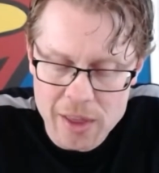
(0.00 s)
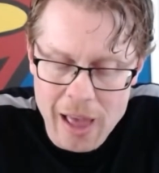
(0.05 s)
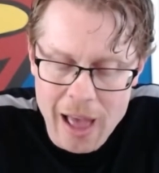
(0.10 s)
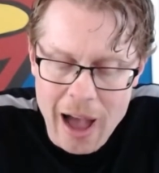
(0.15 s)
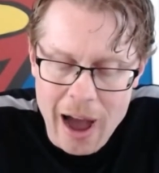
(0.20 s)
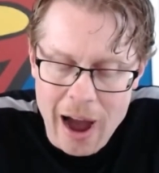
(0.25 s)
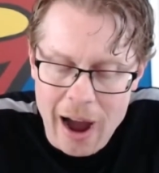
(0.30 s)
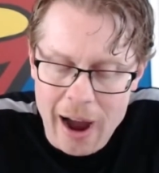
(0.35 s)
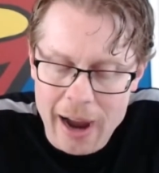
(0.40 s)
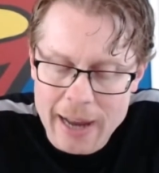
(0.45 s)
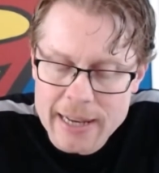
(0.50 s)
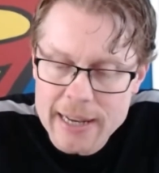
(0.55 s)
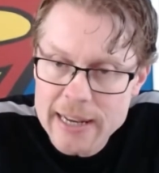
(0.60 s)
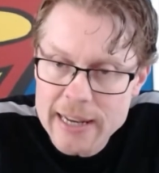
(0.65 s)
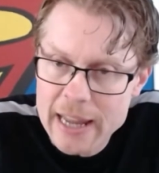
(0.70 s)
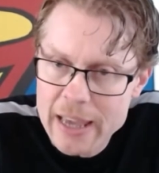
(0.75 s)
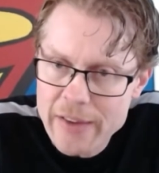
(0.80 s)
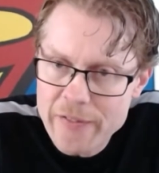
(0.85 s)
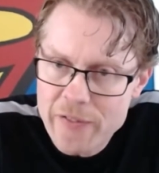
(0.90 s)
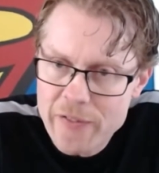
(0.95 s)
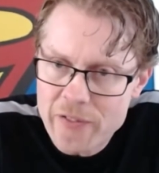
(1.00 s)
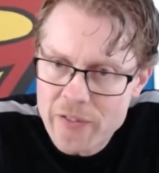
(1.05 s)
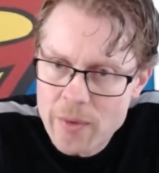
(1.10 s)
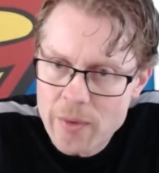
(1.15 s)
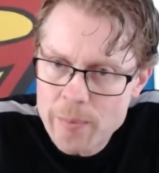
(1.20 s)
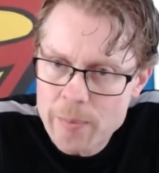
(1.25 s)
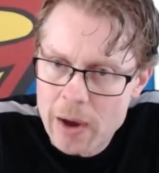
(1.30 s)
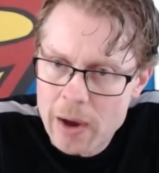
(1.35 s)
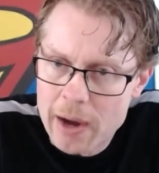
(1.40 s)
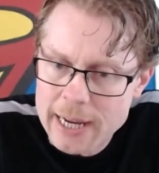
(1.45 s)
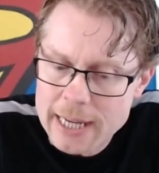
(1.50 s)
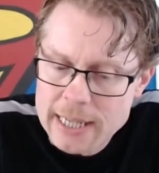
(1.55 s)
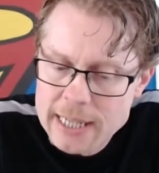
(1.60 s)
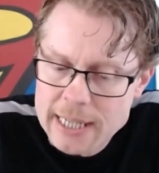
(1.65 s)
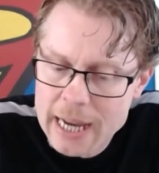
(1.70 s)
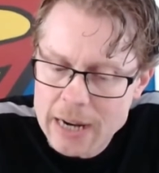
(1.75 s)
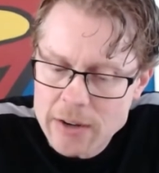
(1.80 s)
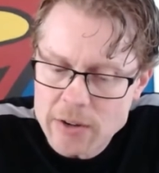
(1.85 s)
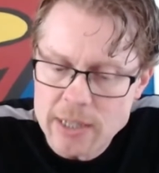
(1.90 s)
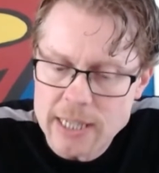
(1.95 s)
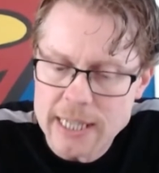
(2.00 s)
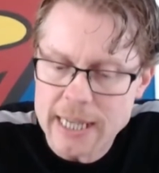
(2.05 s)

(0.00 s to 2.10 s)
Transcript: I live from my integrity.